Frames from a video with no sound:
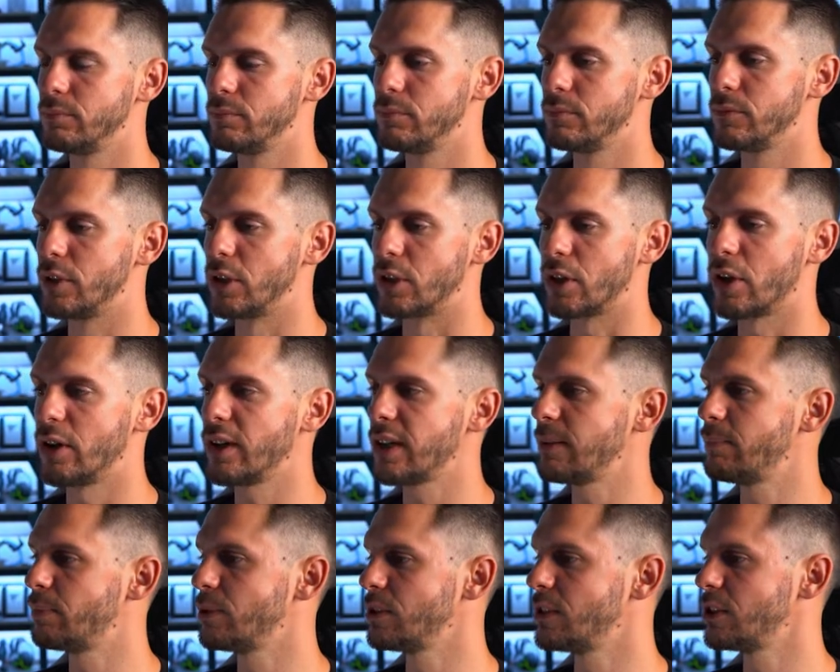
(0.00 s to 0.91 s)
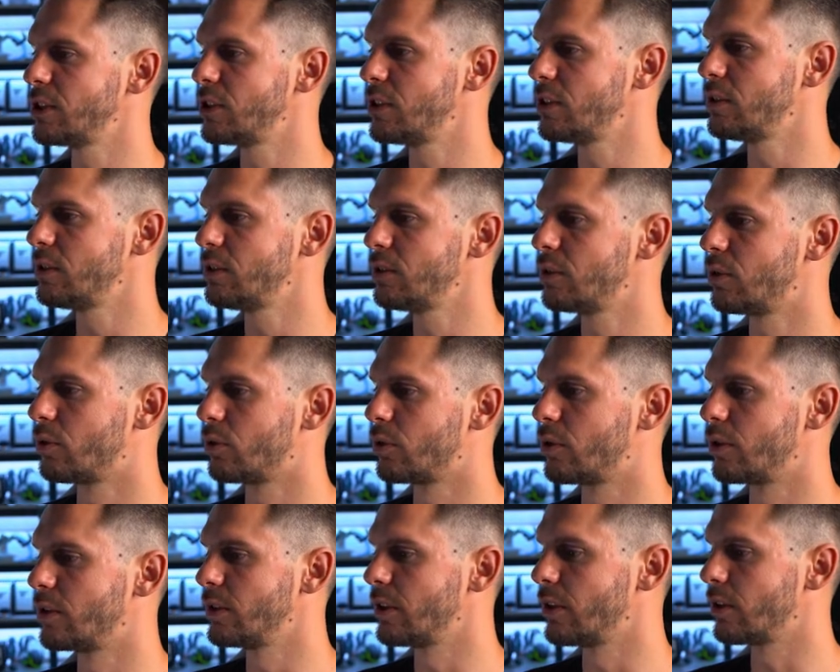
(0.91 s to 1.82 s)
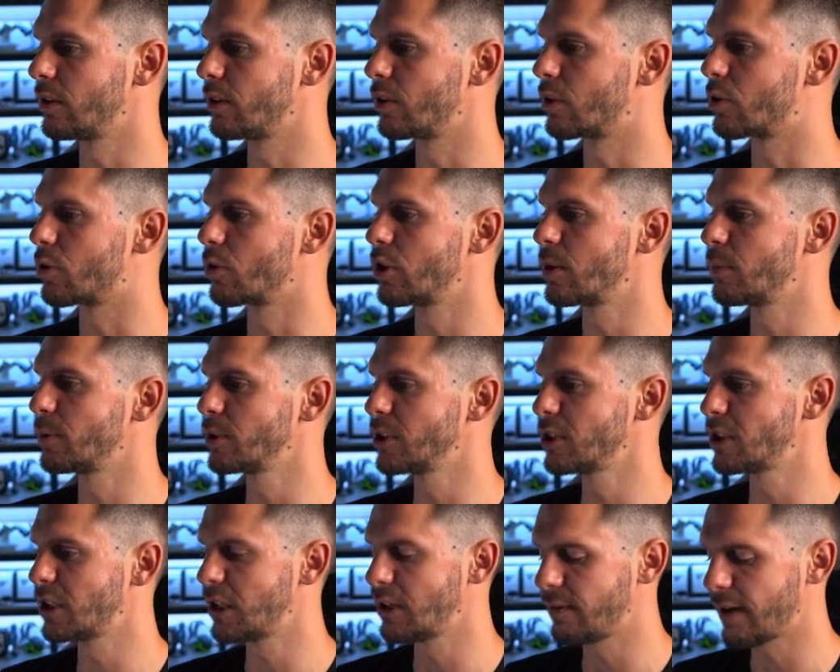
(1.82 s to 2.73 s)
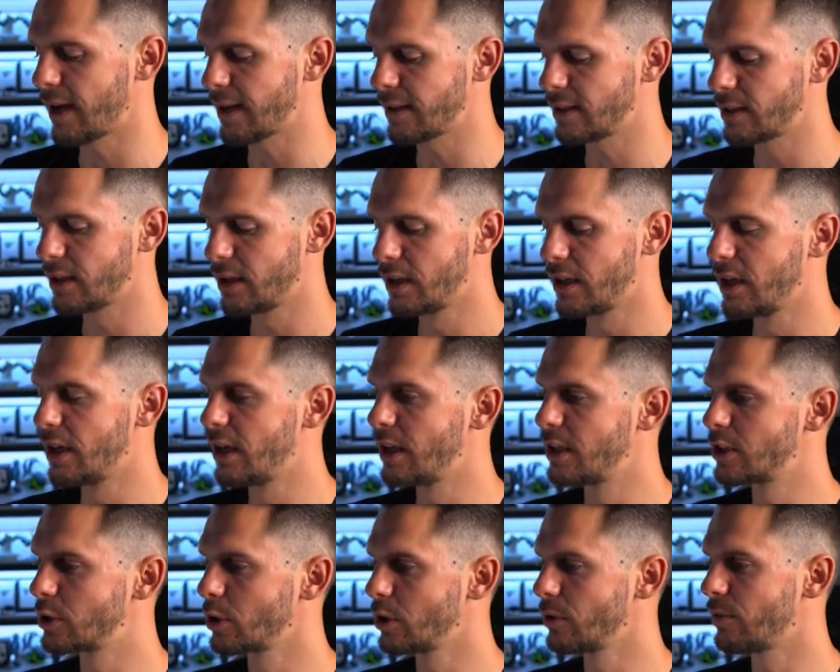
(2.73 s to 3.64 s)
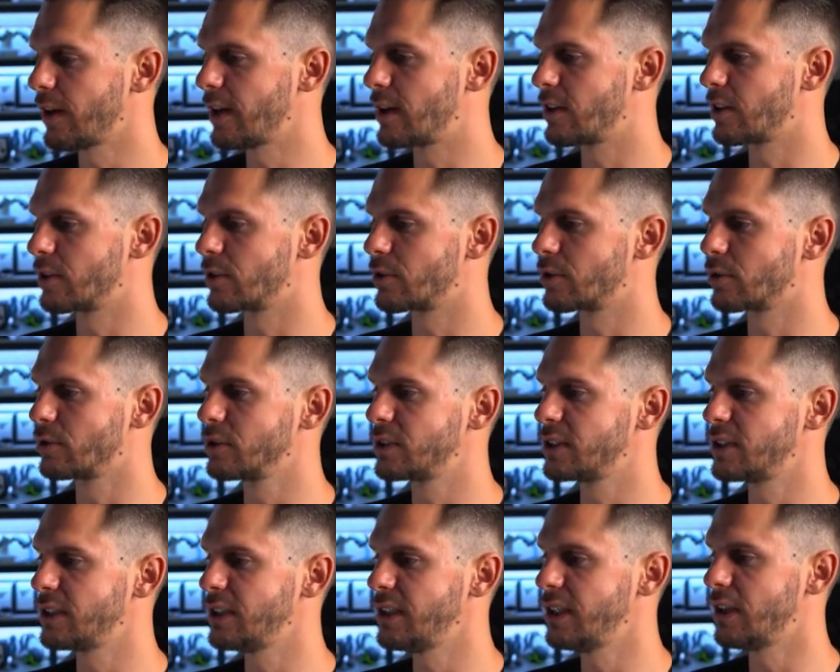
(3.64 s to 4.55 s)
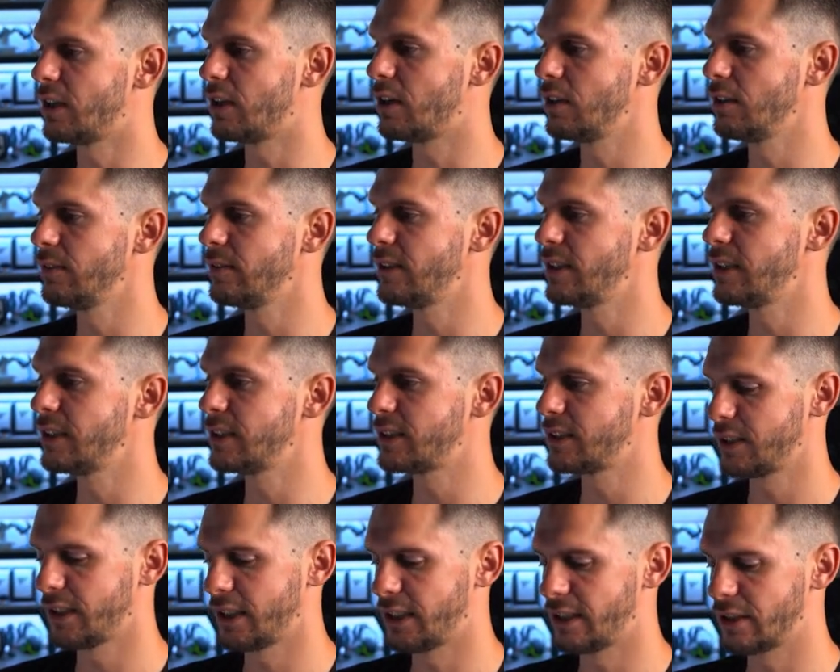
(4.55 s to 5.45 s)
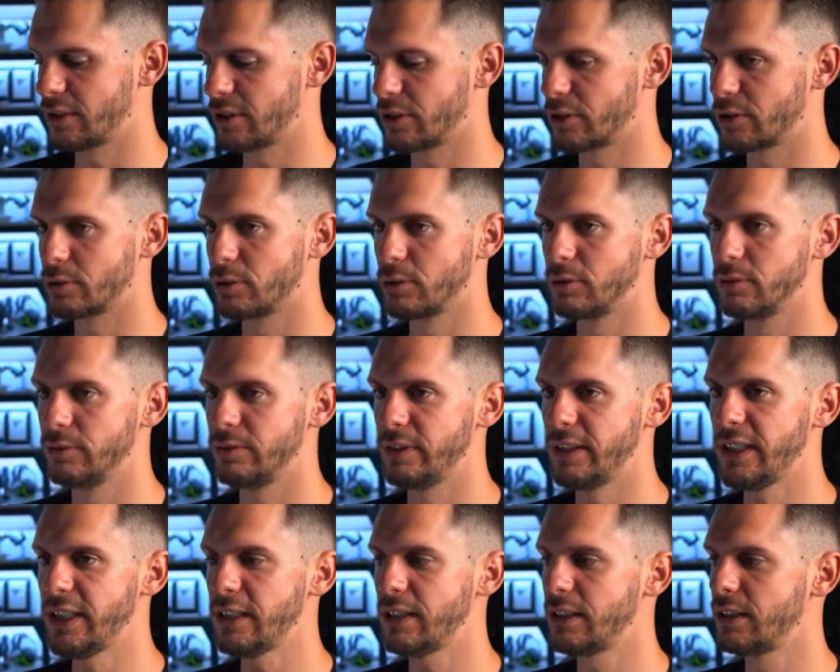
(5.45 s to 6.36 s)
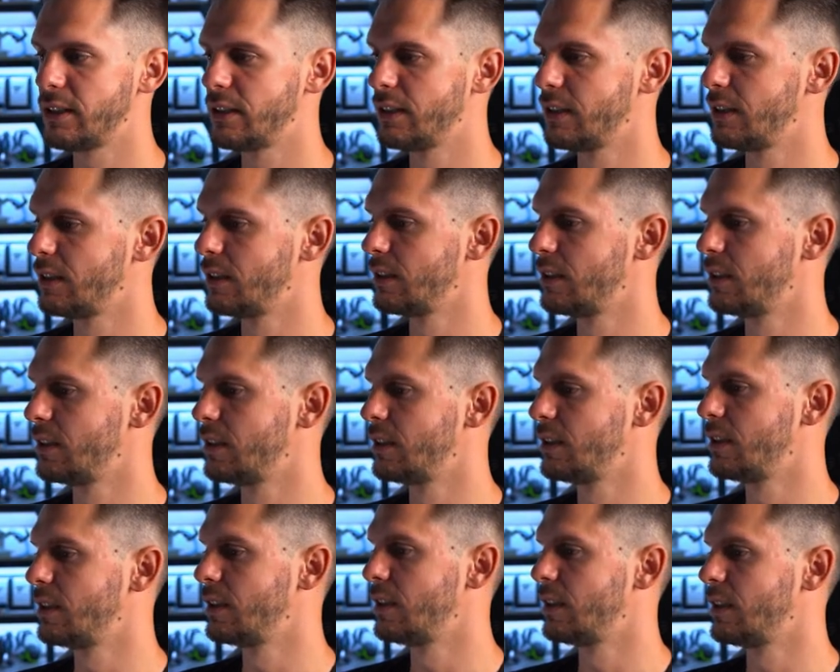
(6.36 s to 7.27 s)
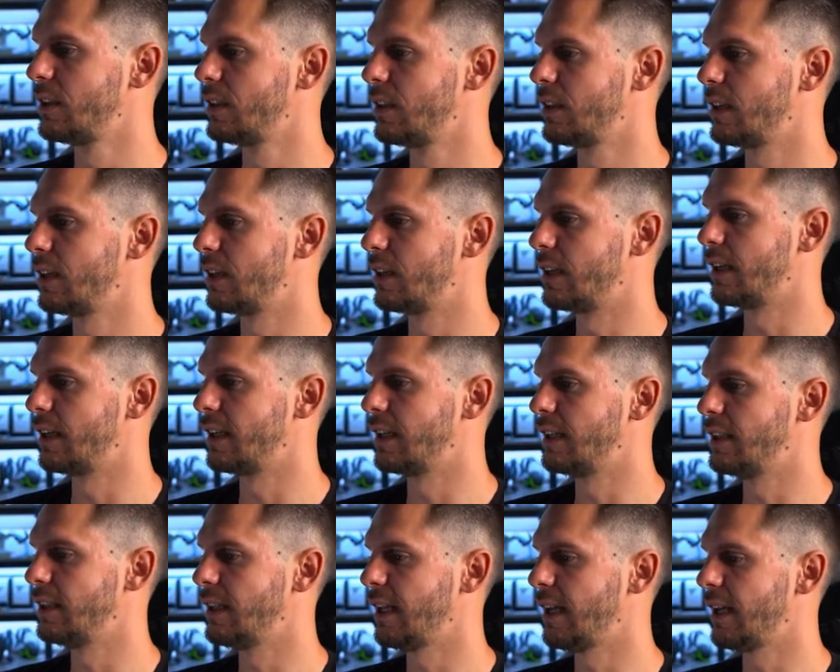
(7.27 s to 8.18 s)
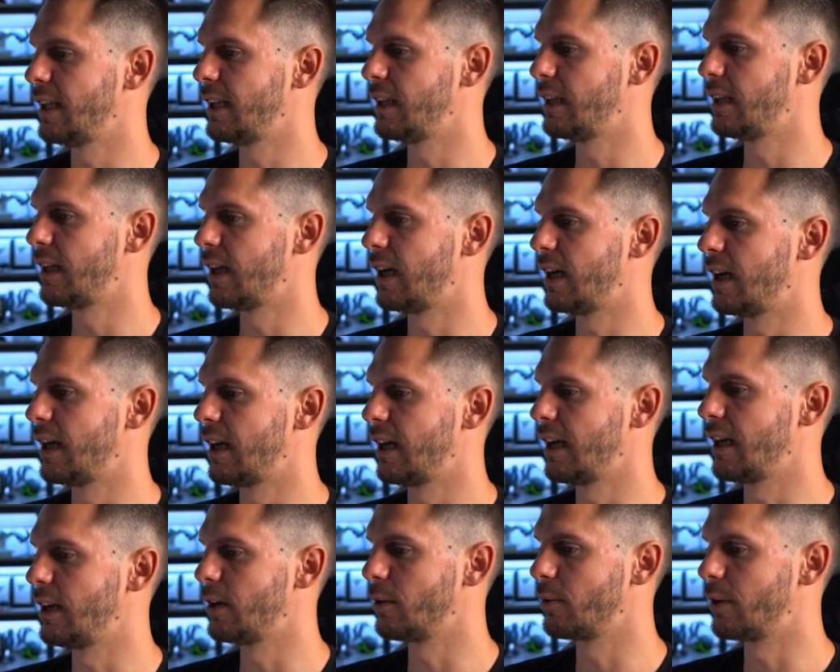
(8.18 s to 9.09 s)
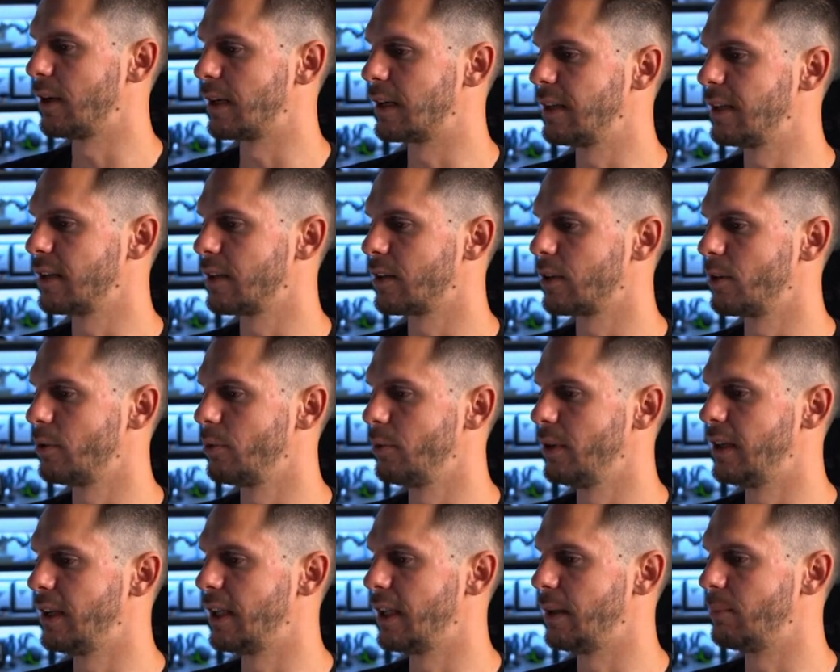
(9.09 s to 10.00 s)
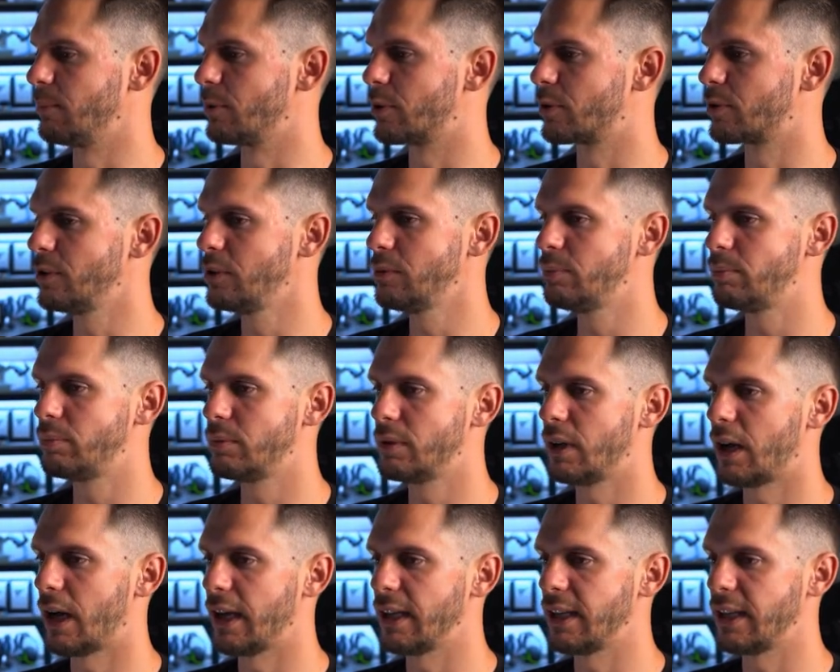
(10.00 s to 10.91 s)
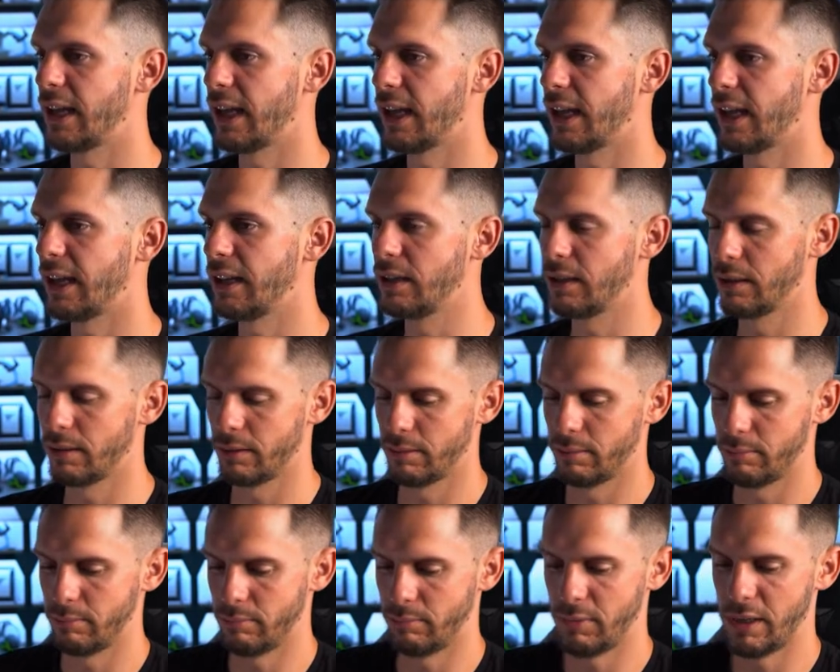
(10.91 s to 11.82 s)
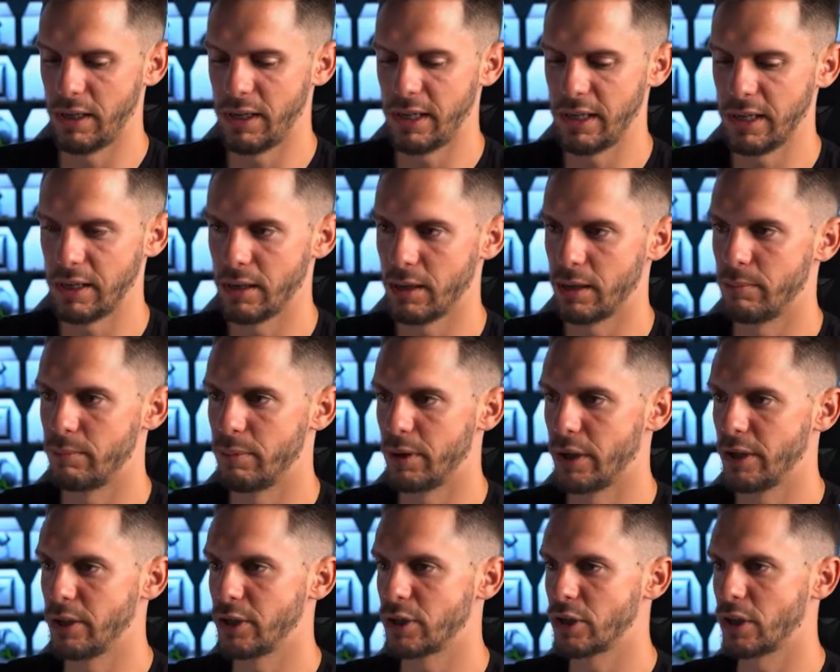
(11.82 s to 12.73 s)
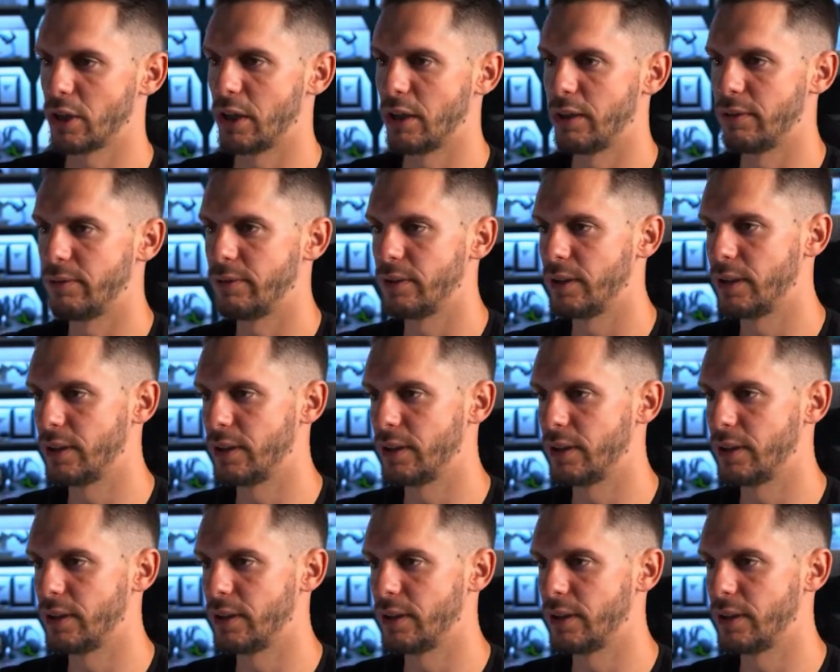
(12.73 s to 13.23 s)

the target position or the corner position, in fact. So if I control C all of this and control V it, and then I right click rename group, I can make it a bunch of